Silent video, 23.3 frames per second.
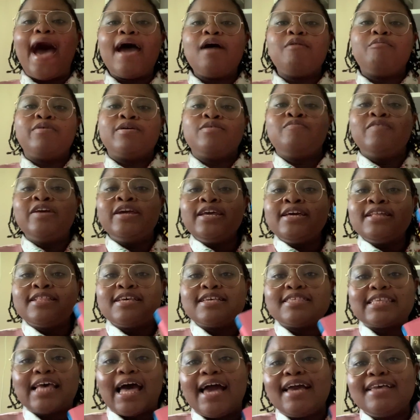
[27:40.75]
When reading
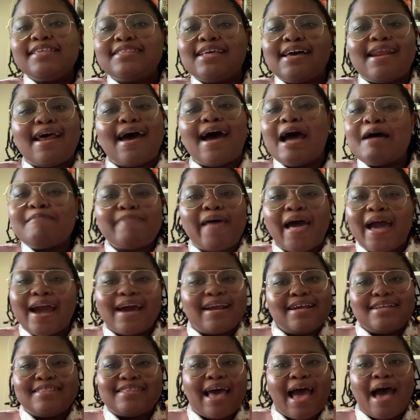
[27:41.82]
this, I said I'm not
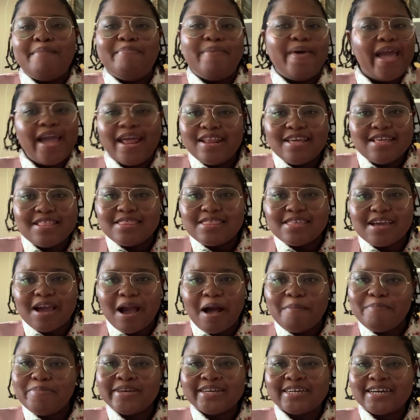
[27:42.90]
gonna tab anything
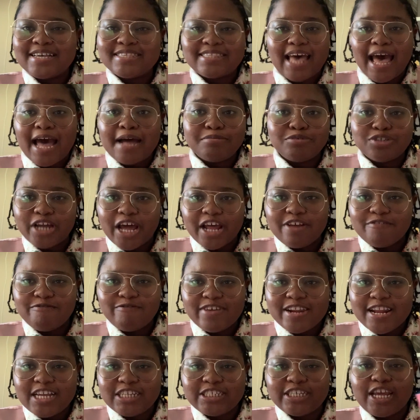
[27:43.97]
up because I'm trying to
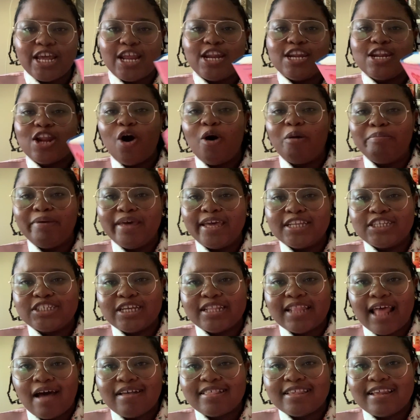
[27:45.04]
finish it. No, bitch,
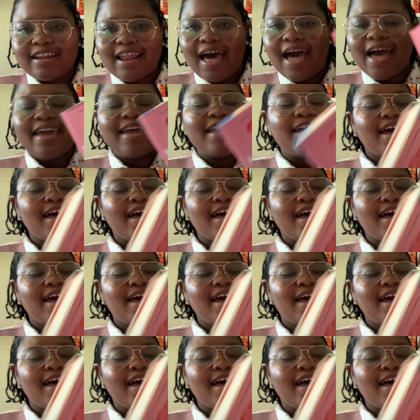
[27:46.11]
that's a lie.